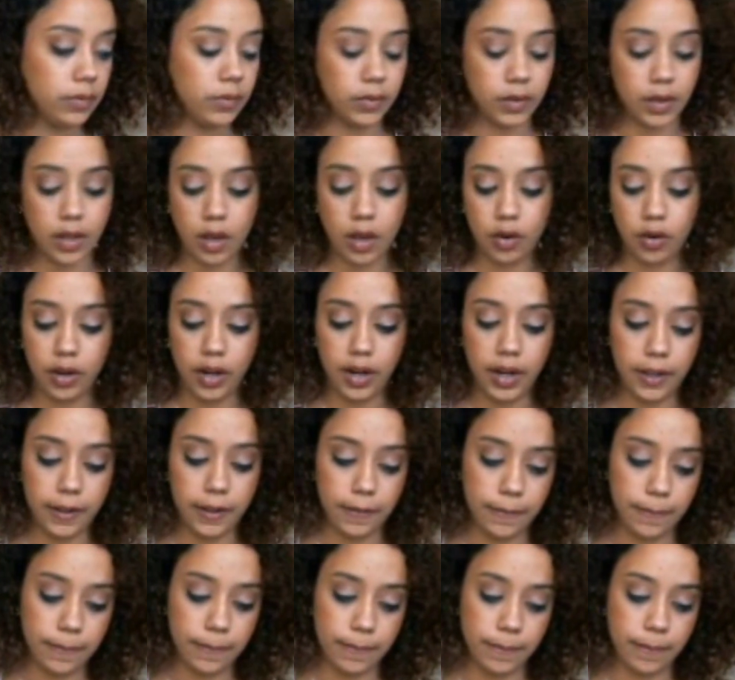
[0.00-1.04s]
All right.
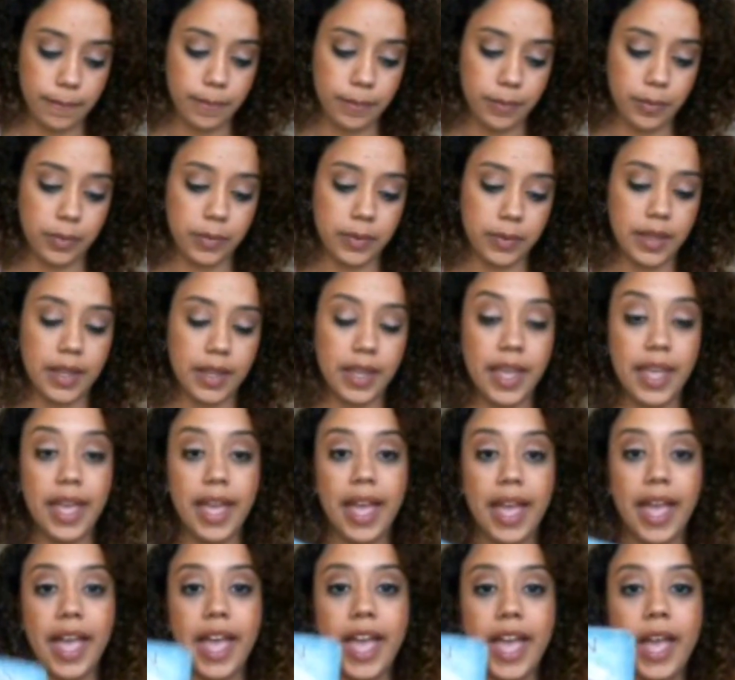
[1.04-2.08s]

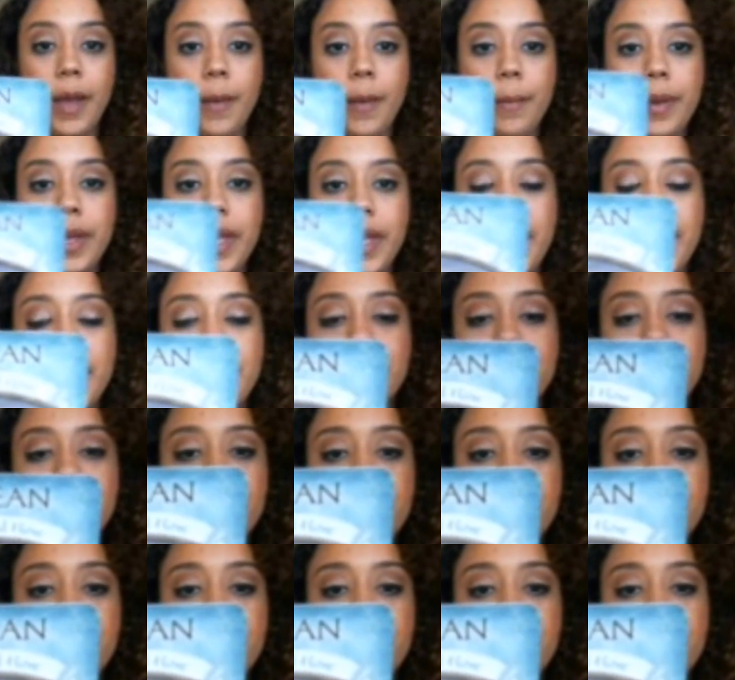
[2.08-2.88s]
Ebb and